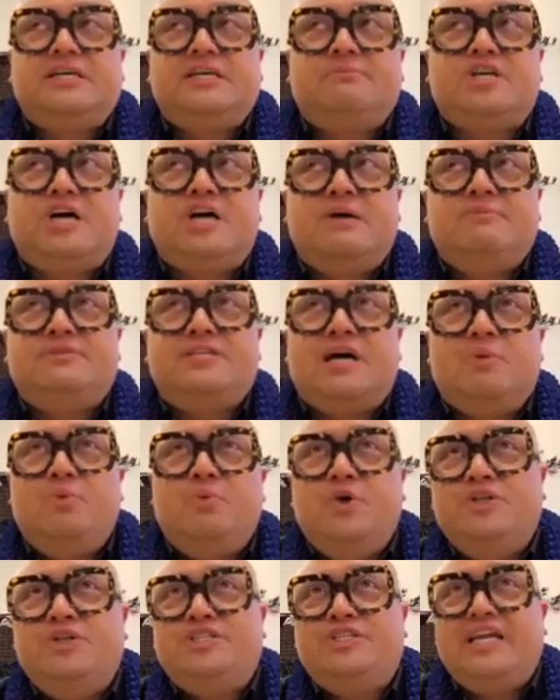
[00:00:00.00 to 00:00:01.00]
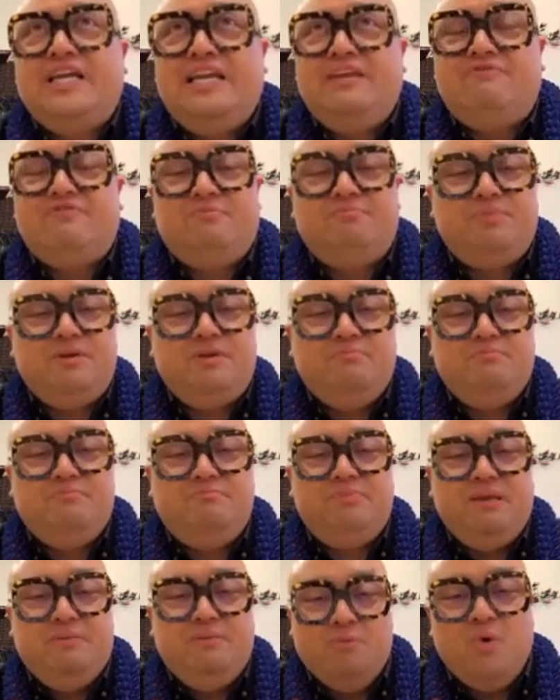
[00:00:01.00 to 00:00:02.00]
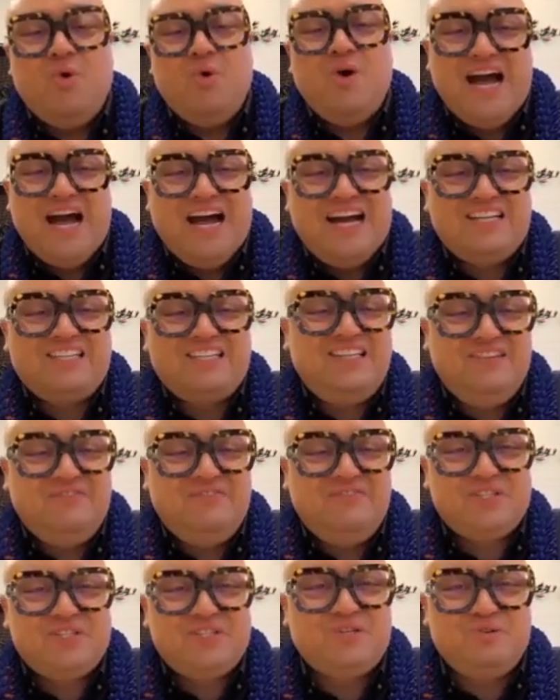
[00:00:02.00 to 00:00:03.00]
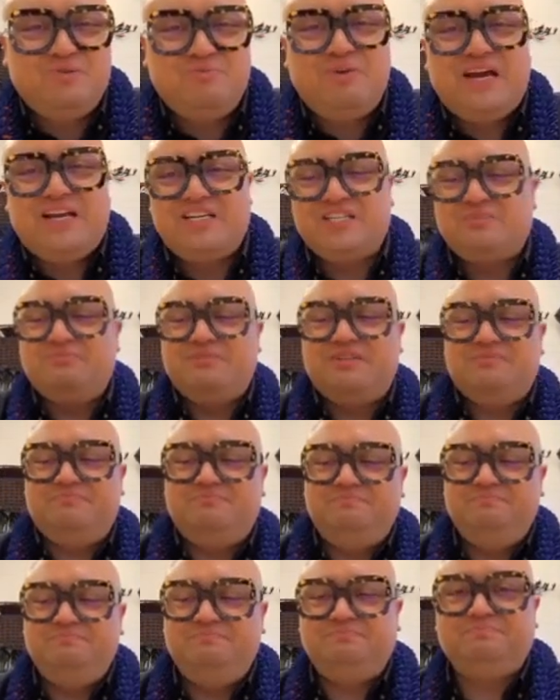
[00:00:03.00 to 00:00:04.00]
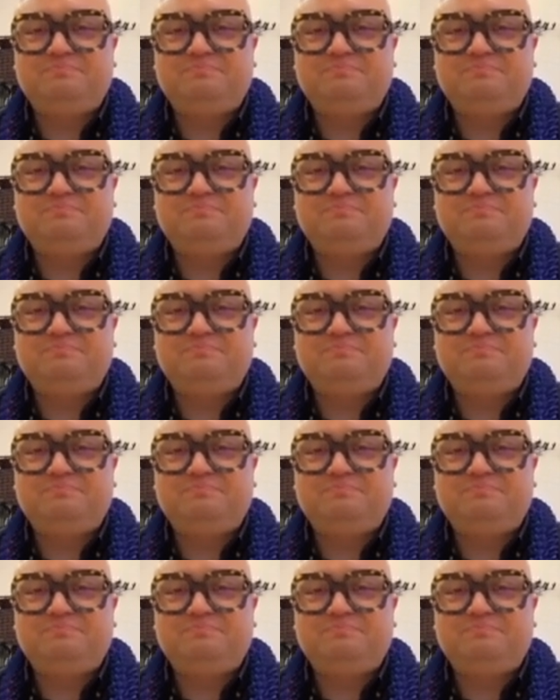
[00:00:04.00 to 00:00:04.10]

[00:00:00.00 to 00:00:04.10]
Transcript: sometimes our words can even be more harsh than physical punishment.